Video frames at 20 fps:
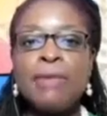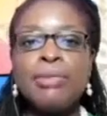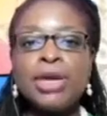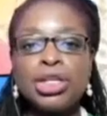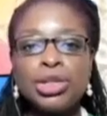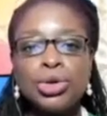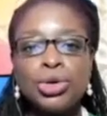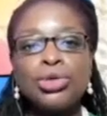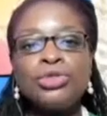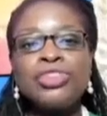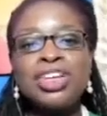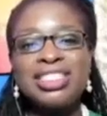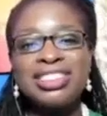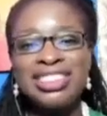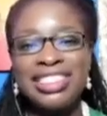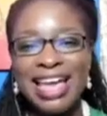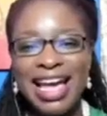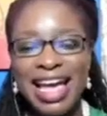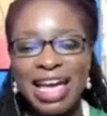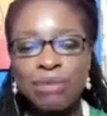but over
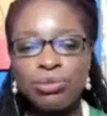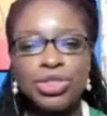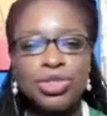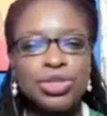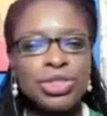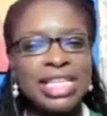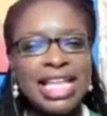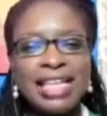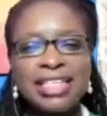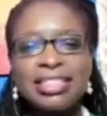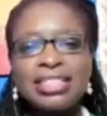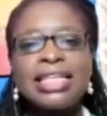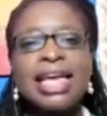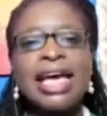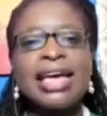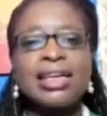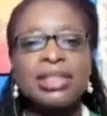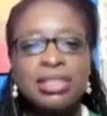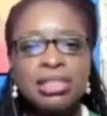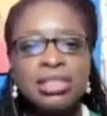time, so it's like
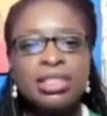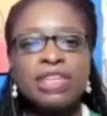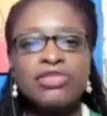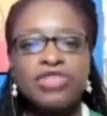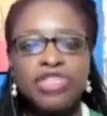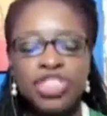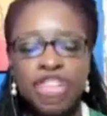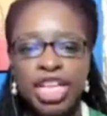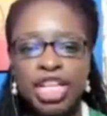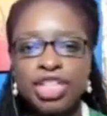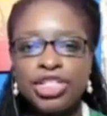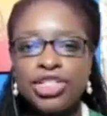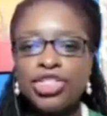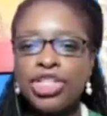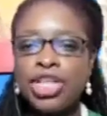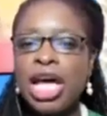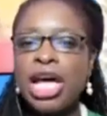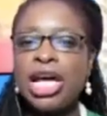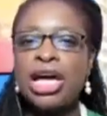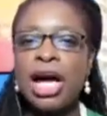cycles of change.